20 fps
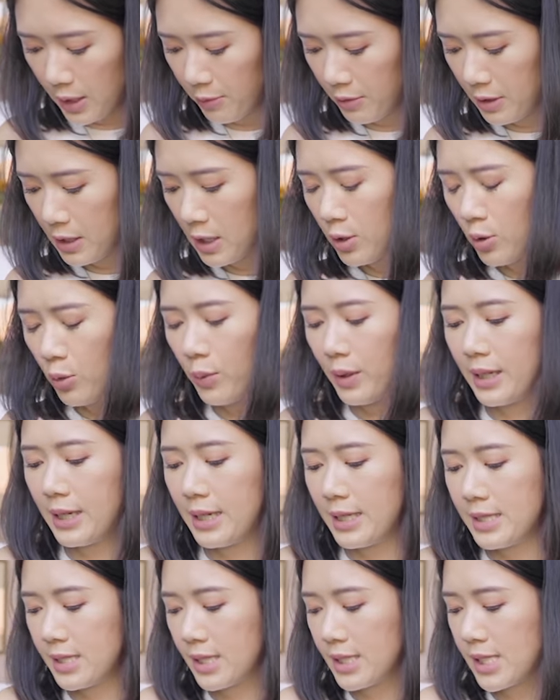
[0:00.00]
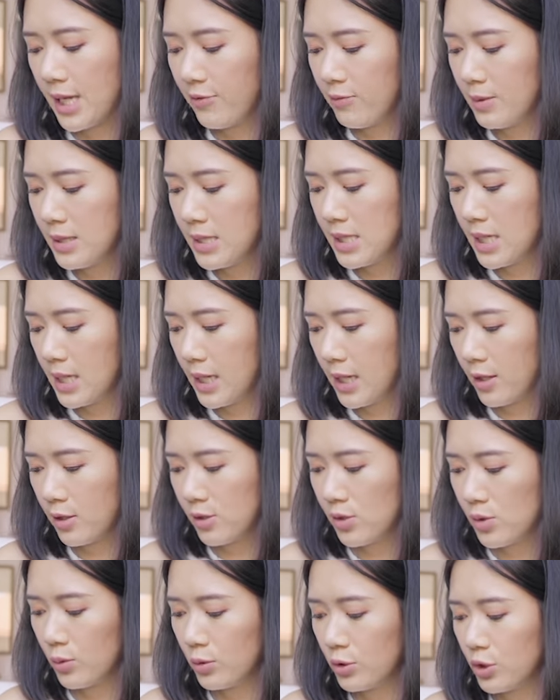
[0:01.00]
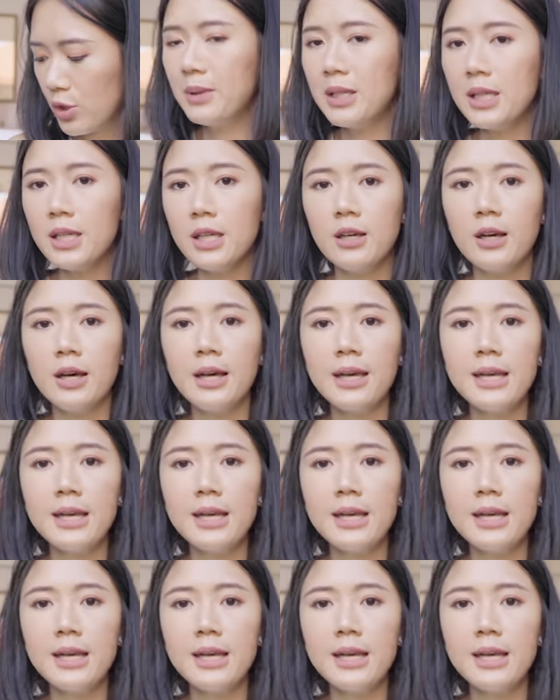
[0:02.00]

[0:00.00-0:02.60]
I already know what it is because I've been seeing it on social media.